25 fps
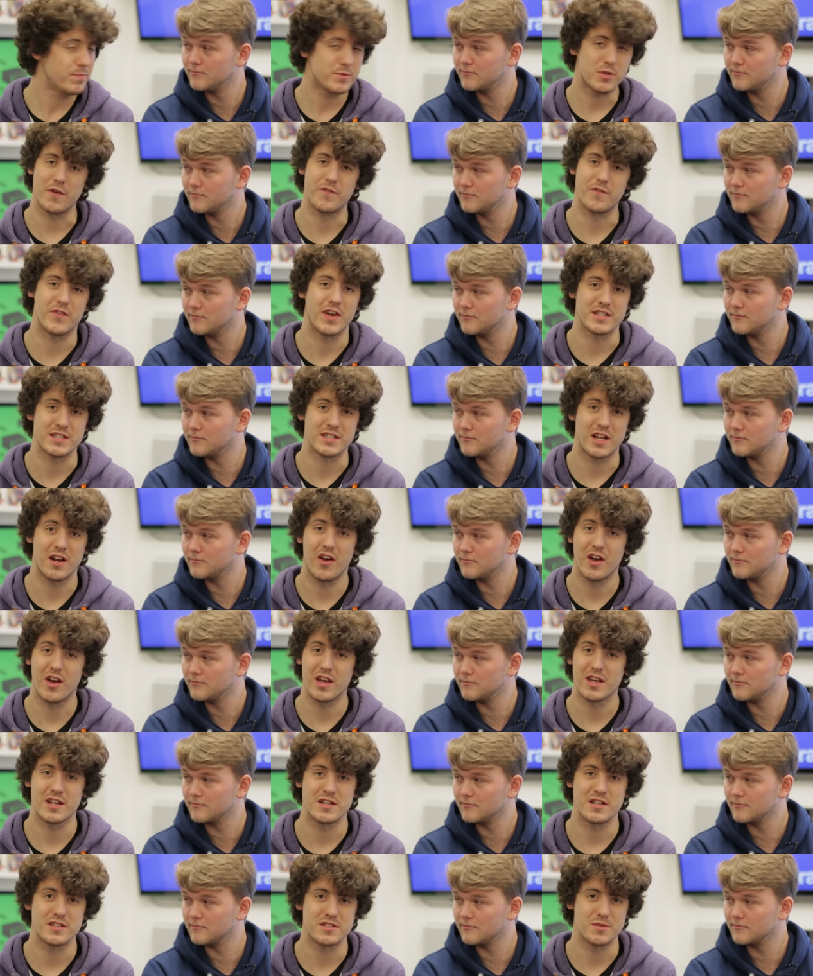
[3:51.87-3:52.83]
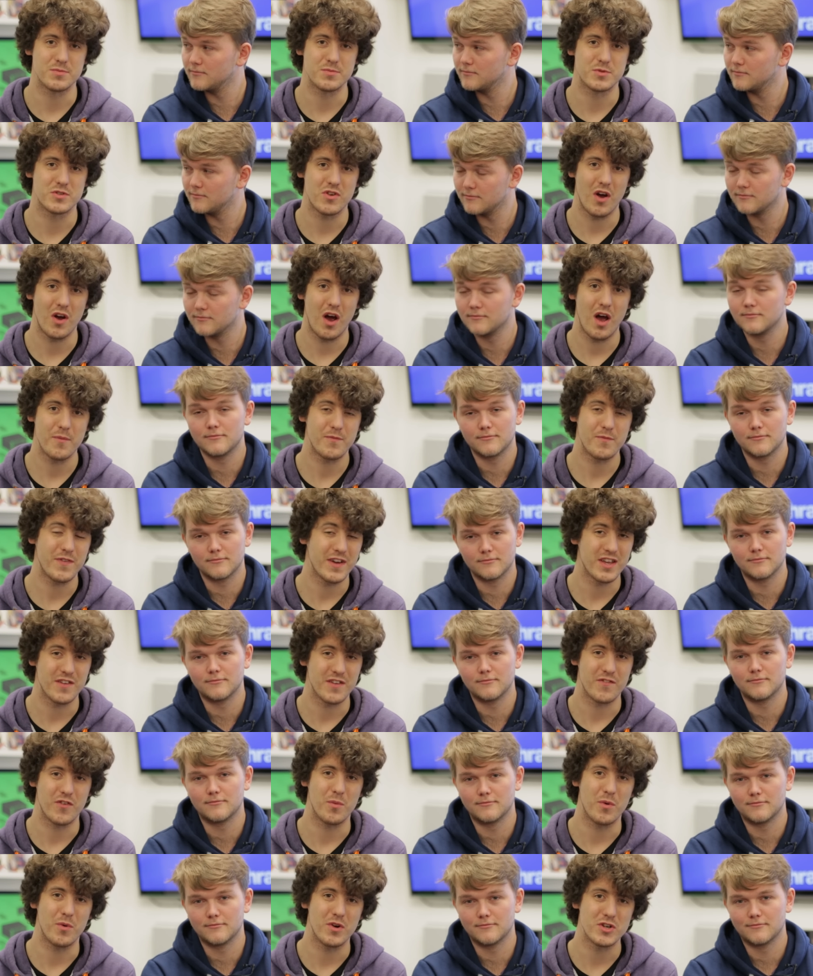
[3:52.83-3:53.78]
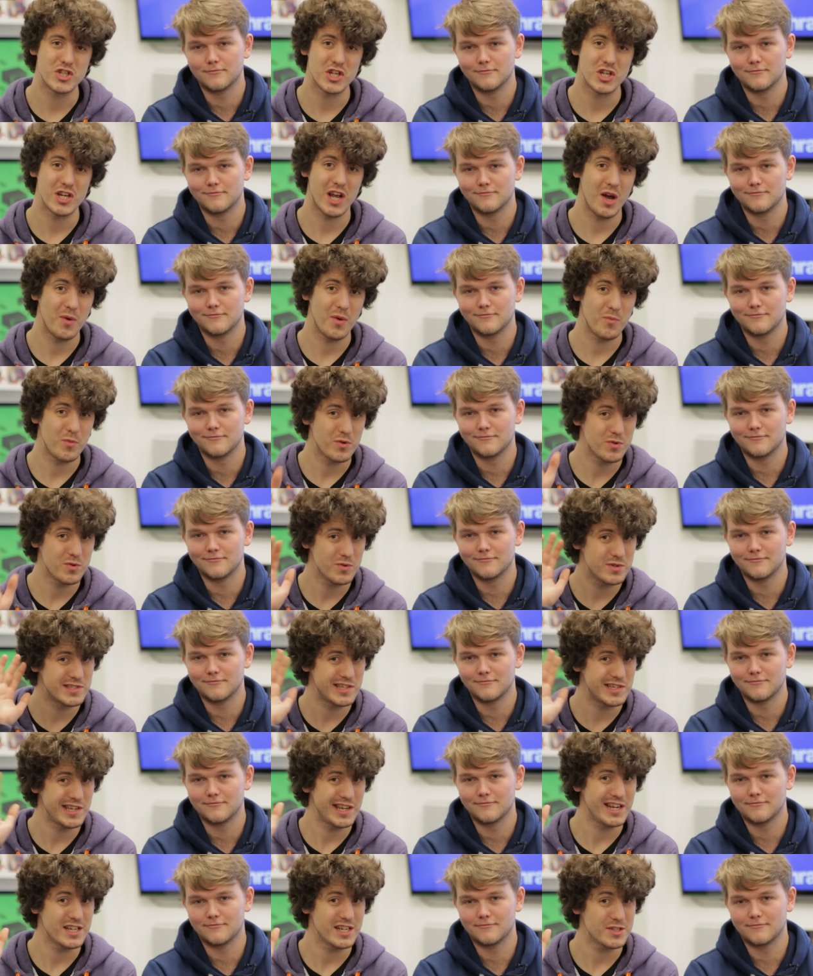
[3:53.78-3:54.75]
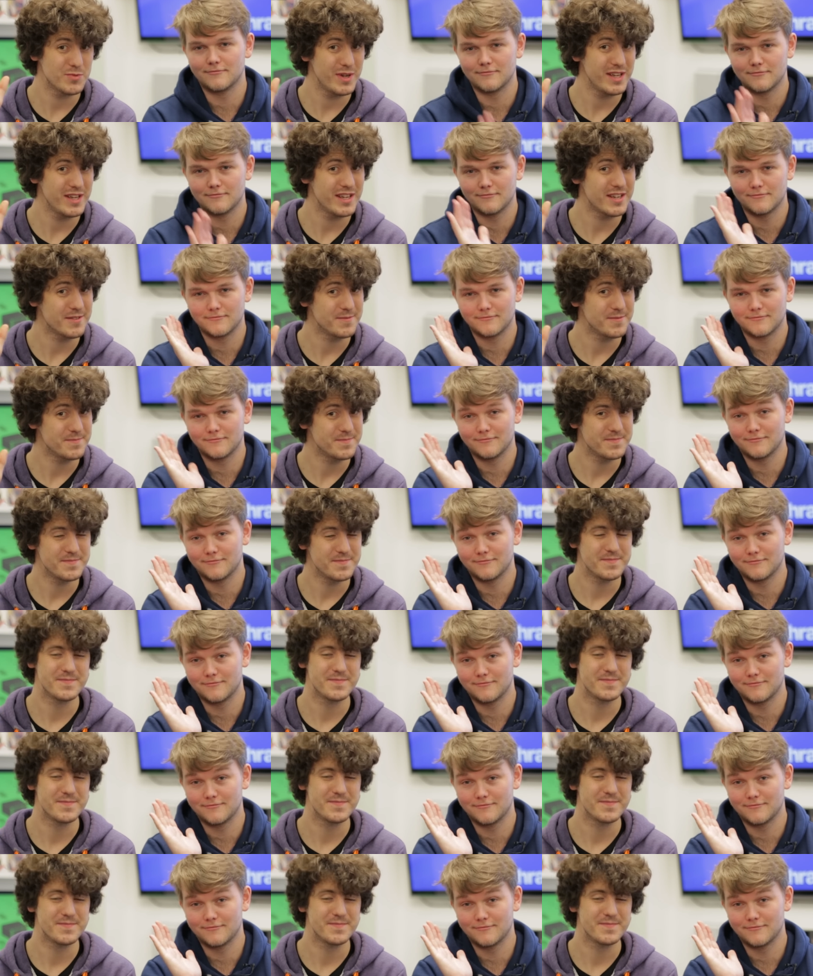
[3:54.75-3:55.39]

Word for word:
Speaker 1: Don't forget to like and subscribe. Thank you for watching and we'll see you next week.